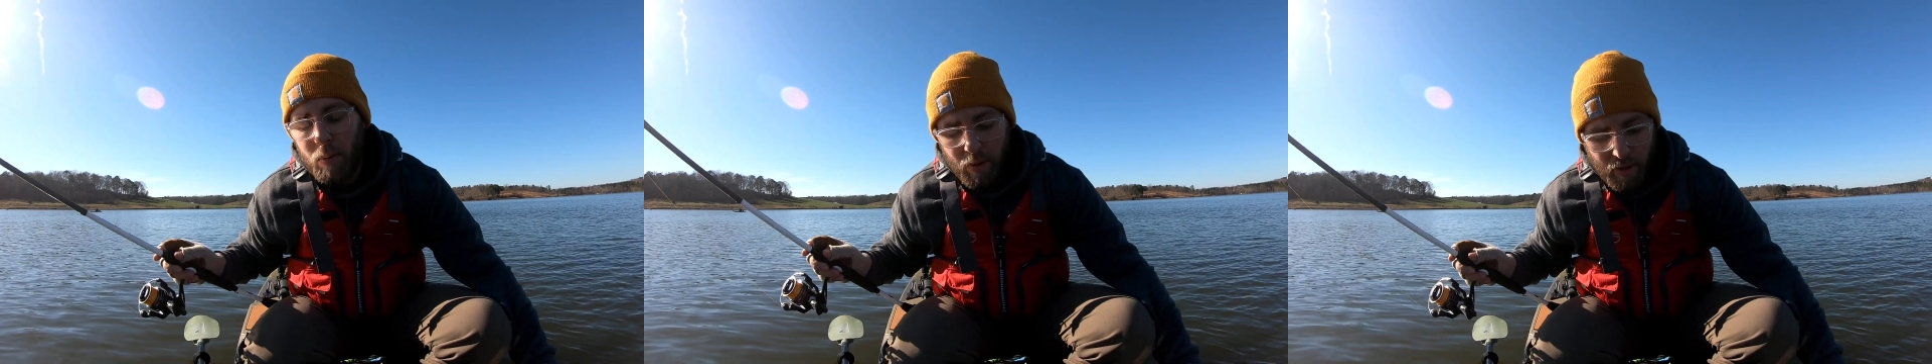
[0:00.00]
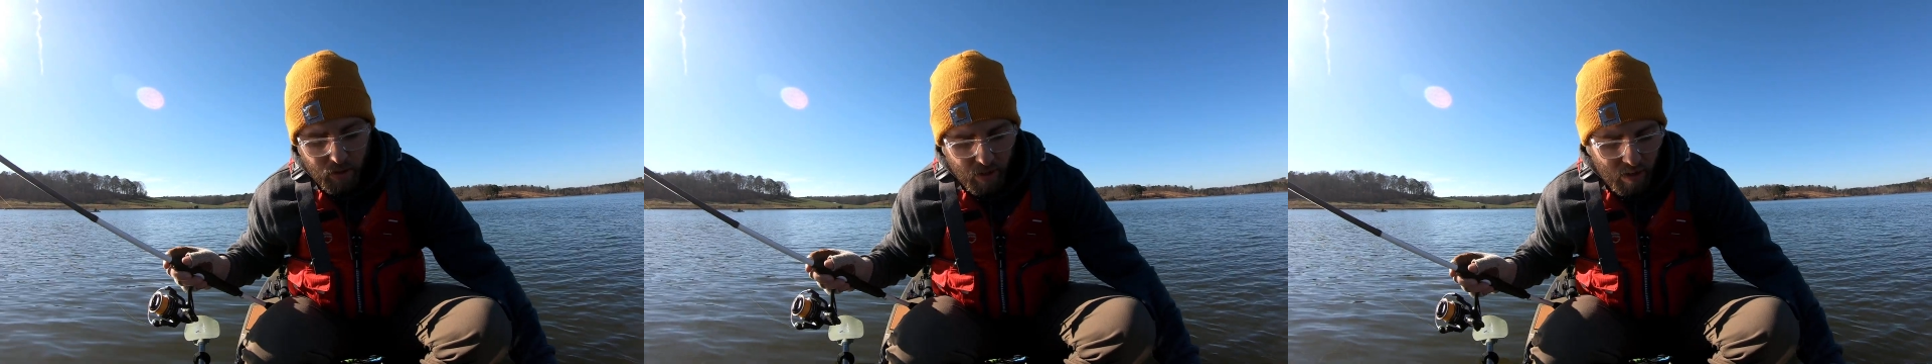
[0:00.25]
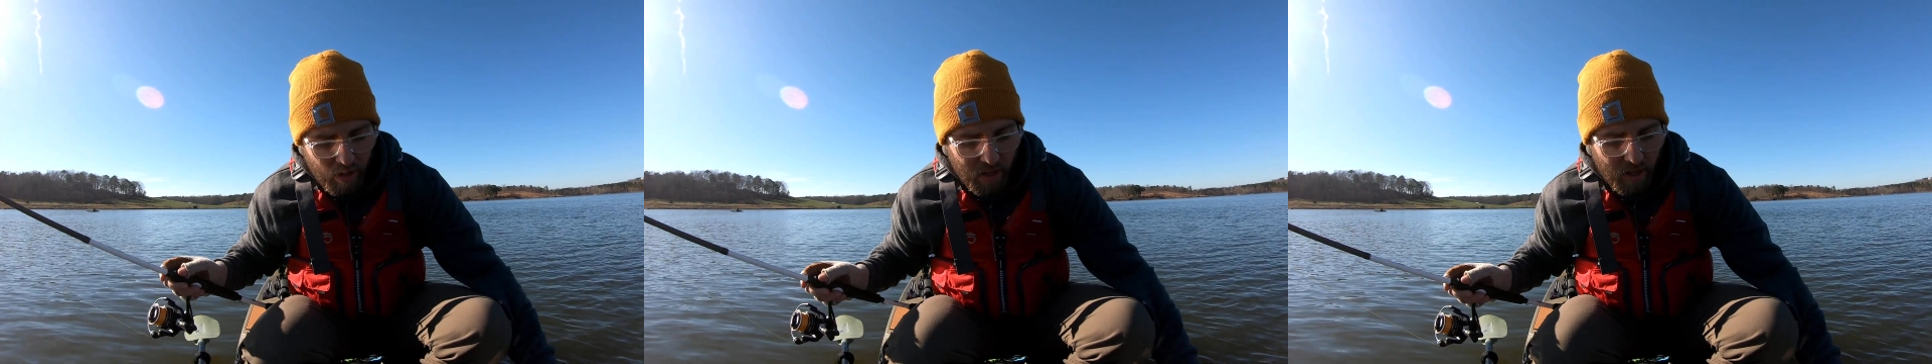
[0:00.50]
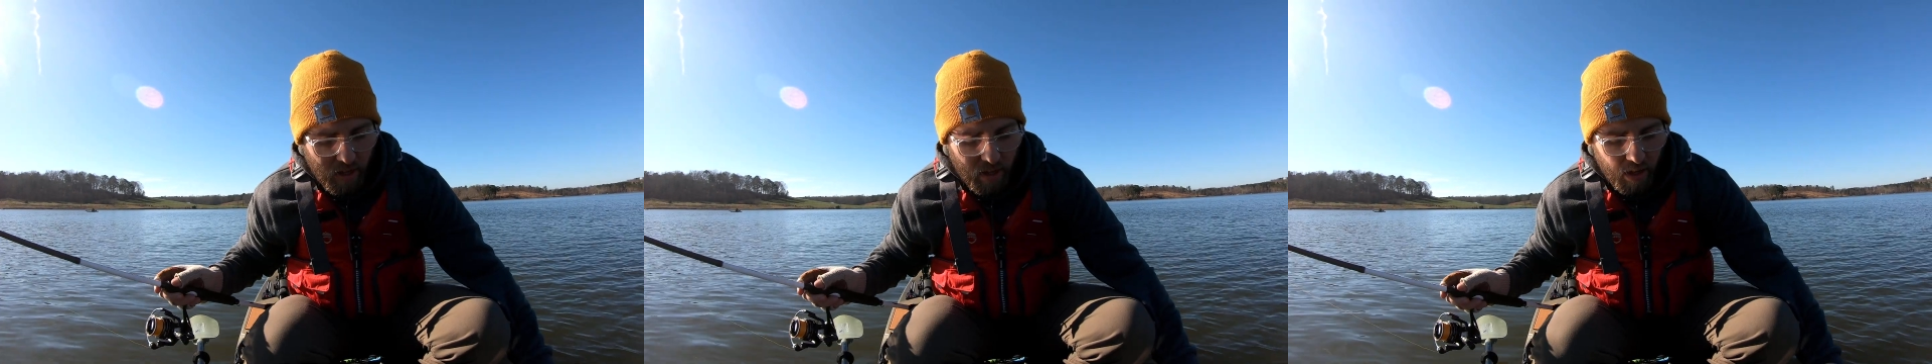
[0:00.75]

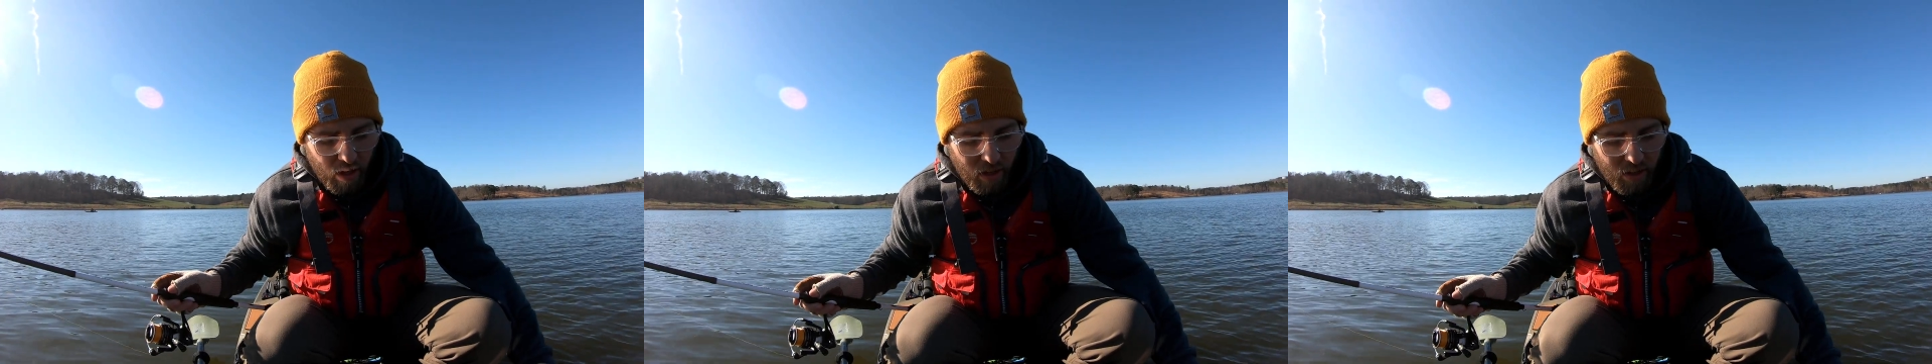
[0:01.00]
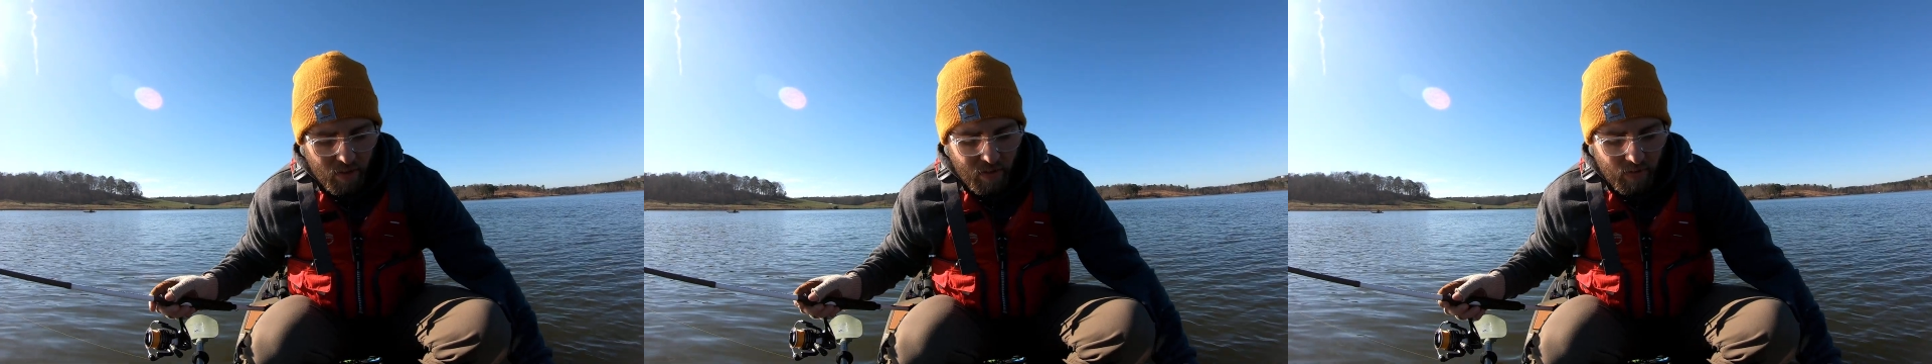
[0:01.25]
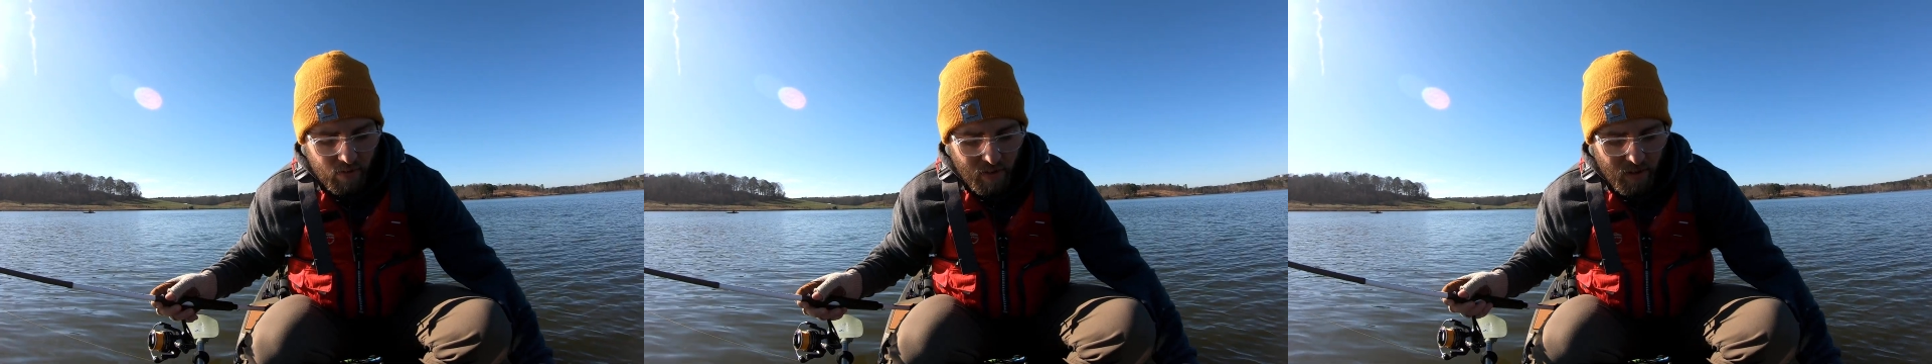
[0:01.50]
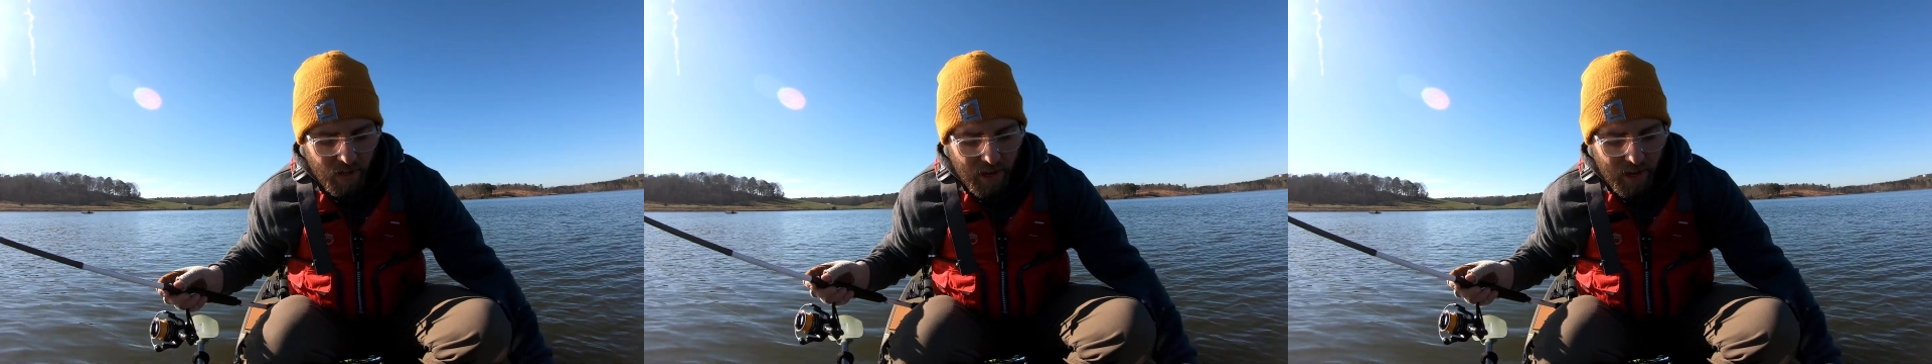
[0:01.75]
with.